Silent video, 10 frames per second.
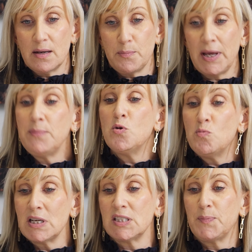people
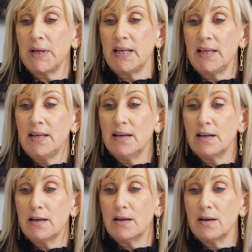must be
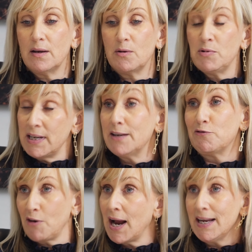really
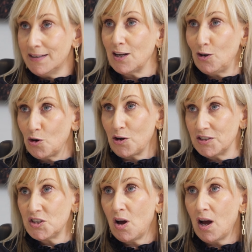afraid a lot of
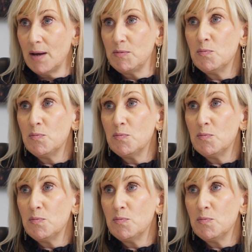the time.